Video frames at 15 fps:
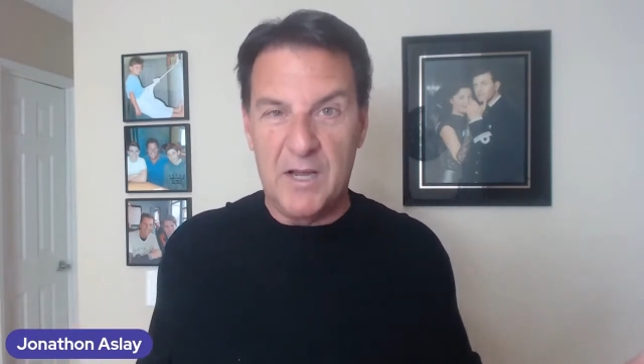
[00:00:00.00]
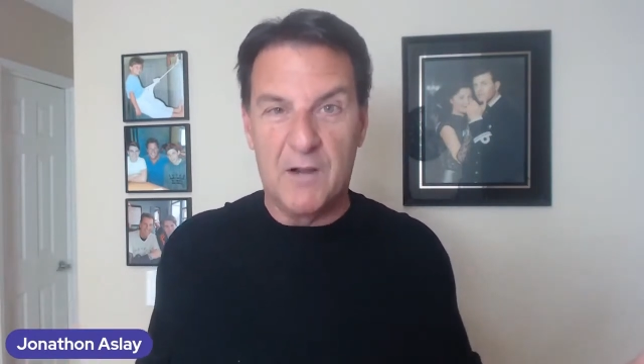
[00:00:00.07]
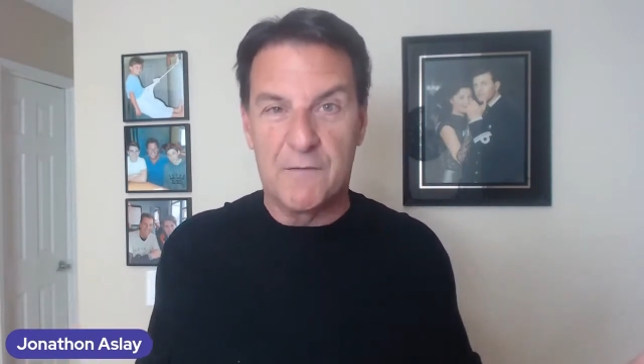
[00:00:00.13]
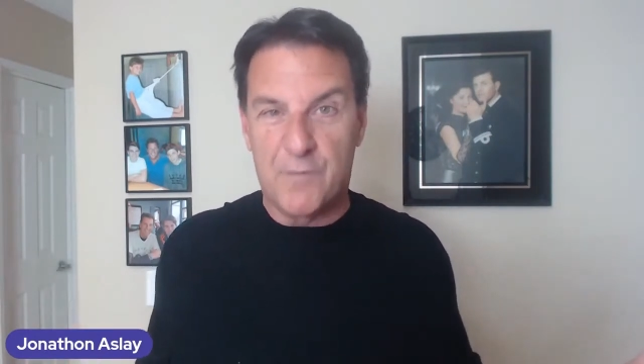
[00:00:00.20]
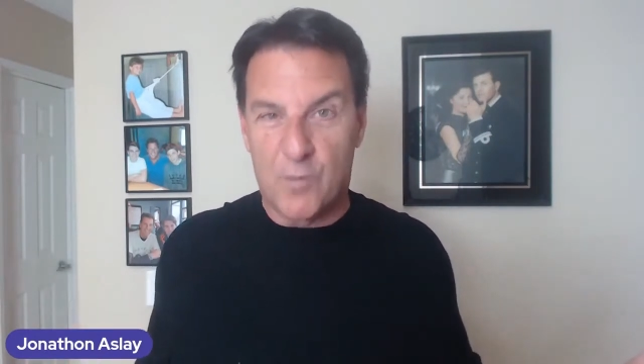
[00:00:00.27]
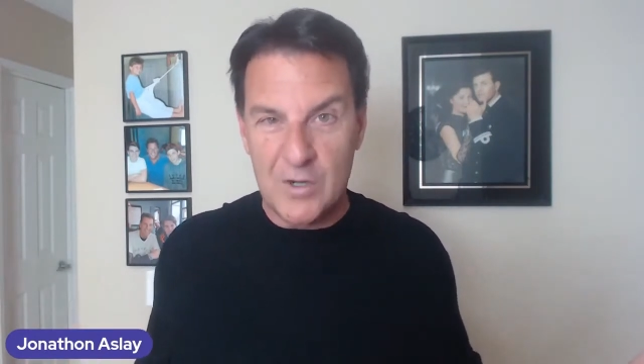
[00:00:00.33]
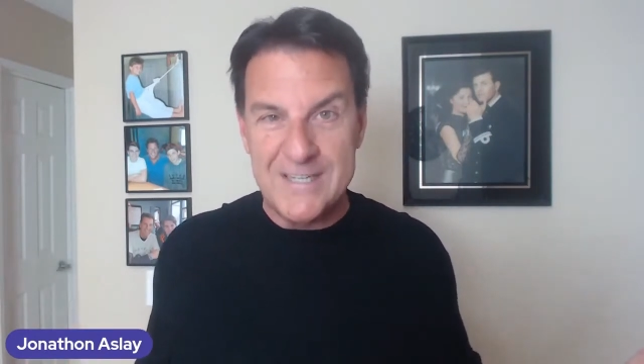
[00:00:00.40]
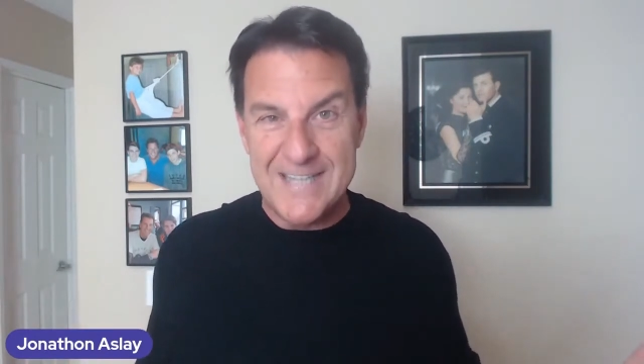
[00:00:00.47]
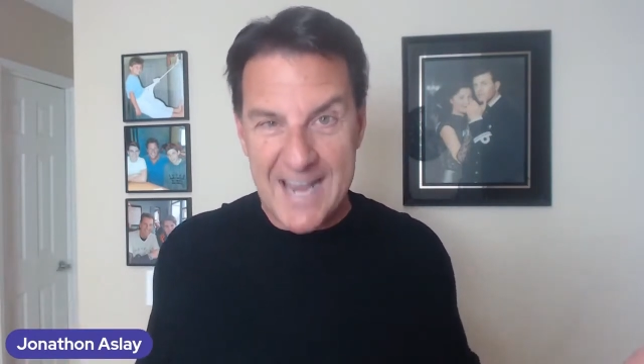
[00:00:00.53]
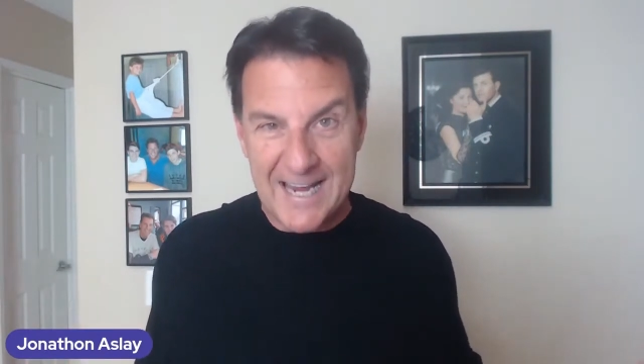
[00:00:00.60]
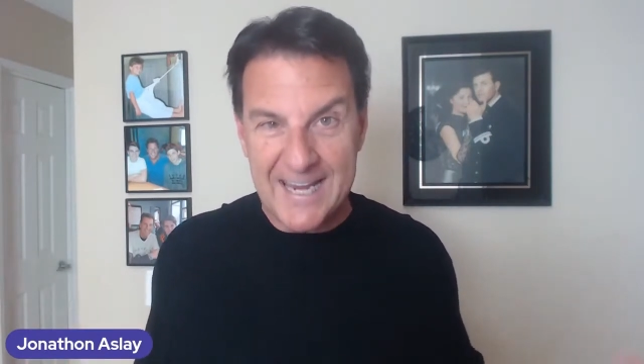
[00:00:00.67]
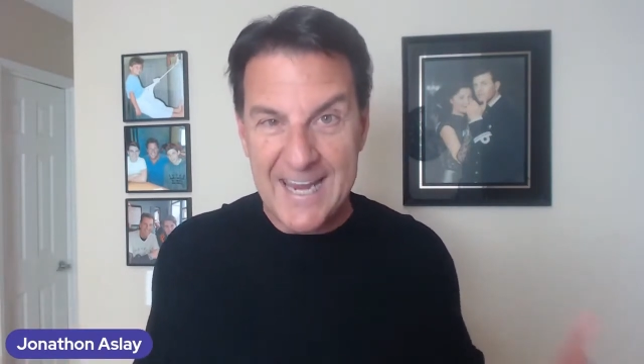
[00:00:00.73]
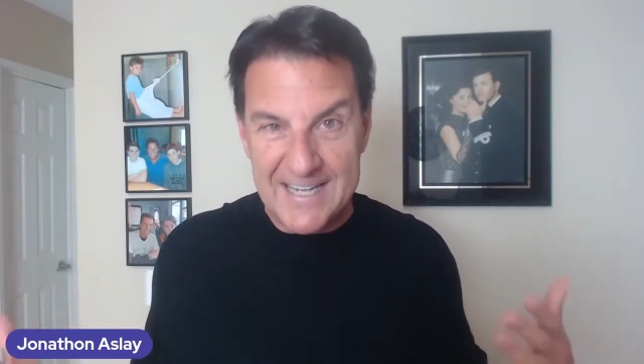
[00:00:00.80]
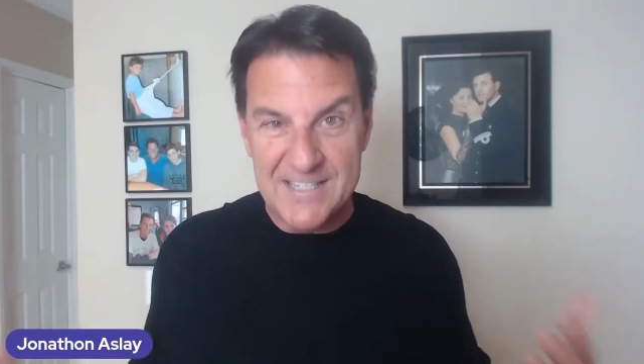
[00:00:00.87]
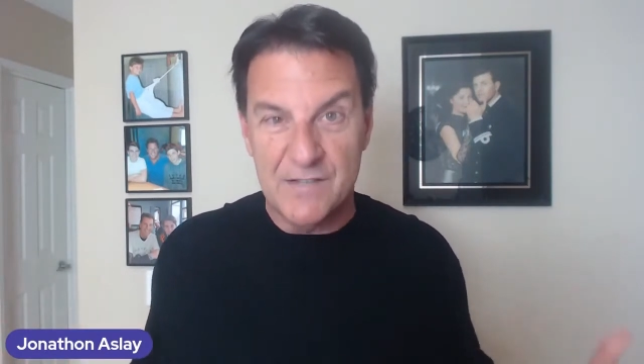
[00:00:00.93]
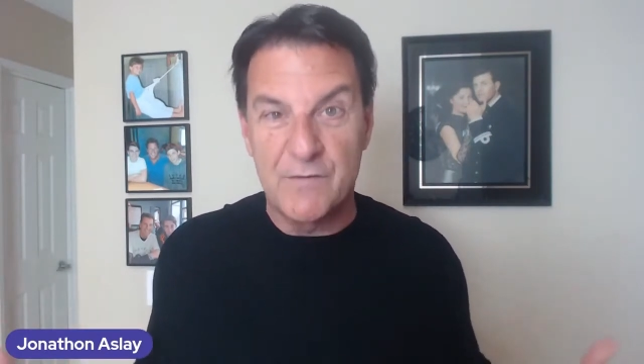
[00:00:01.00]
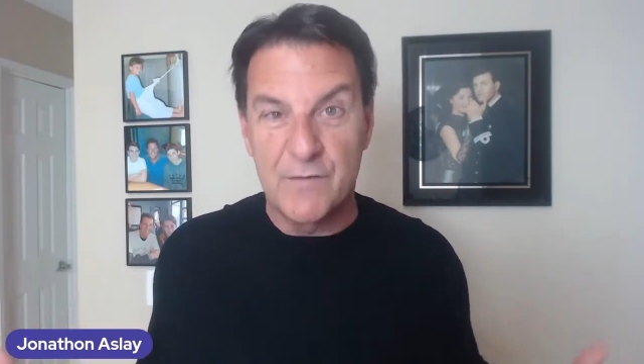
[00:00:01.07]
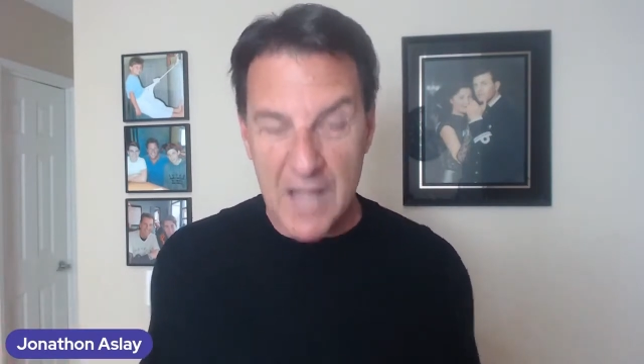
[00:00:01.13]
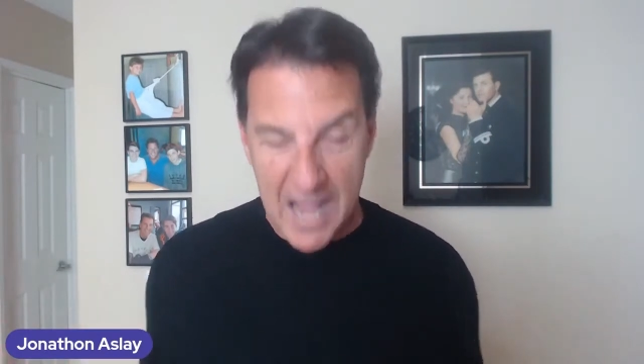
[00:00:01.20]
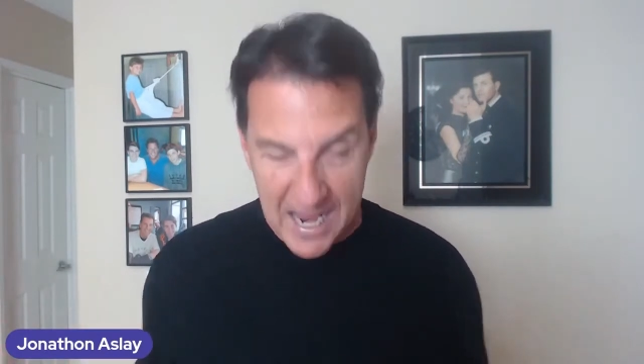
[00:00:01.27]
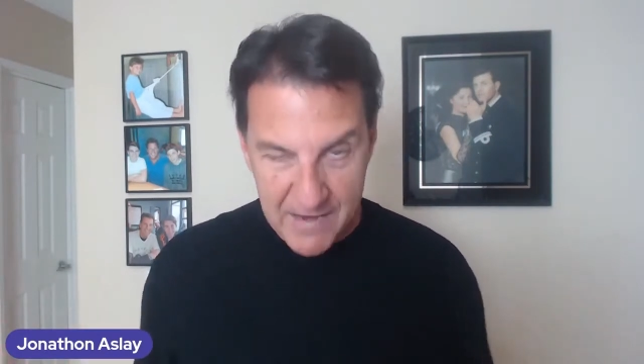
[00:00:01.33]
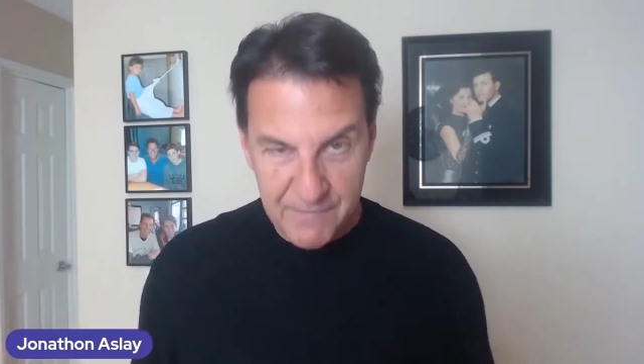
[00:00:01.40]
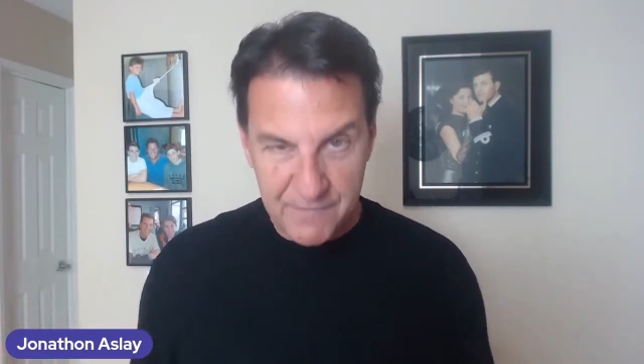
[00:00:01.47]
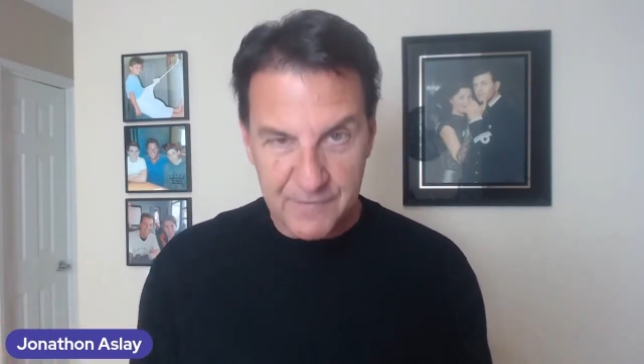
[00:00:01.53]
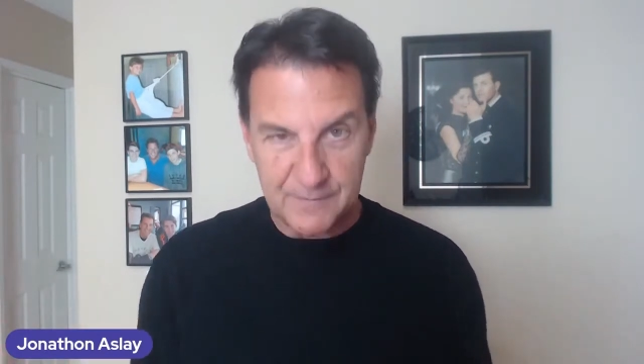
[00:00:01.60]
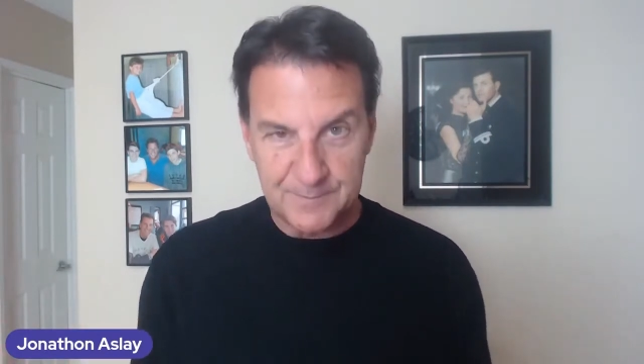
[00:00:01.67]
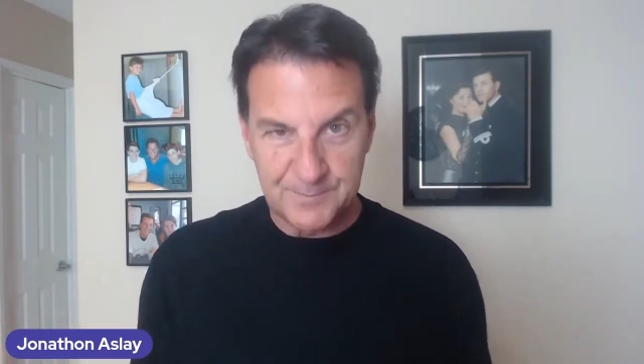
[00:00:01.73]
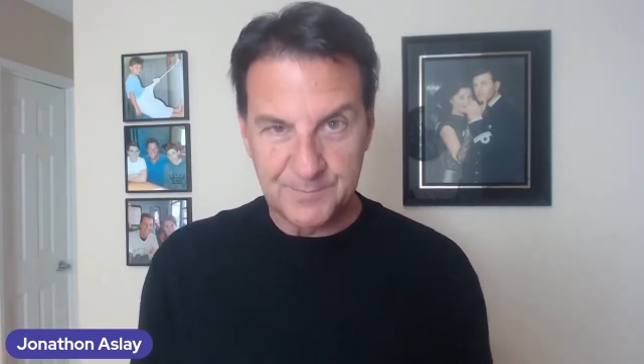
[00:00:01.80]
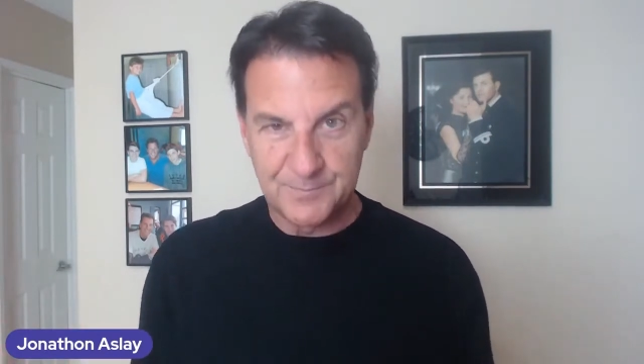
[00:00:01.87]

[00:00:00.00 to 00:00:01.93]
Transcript: three or four decades of life